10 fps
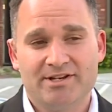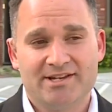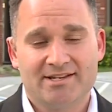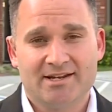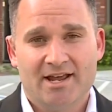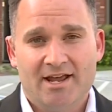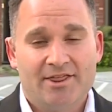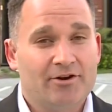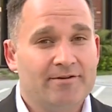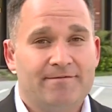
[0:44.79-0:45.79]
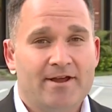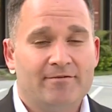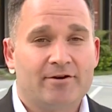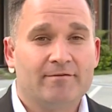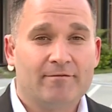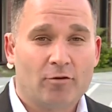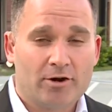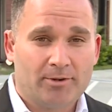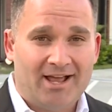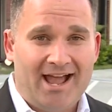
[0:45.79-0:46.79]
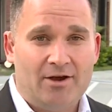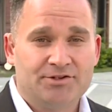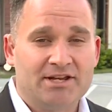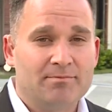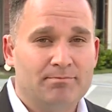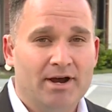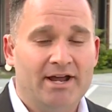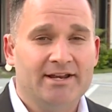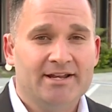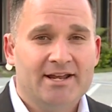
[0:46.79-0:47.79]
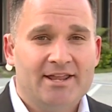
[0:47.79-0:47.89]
He says they're in favor of affordable housing, but